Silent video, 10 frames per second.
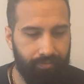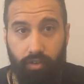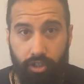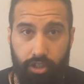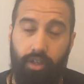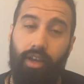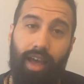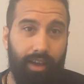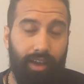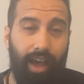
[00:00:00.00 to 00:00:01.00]
Krishna
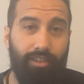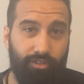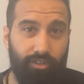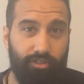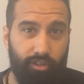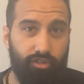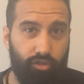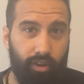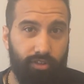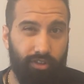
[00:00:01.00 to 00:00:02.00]
answers those
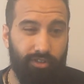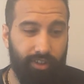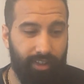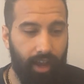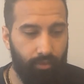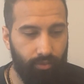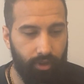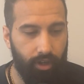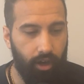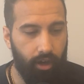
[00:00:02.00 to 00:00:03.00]
questions in that
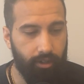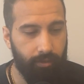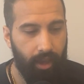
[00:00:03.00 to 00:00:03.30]
regard.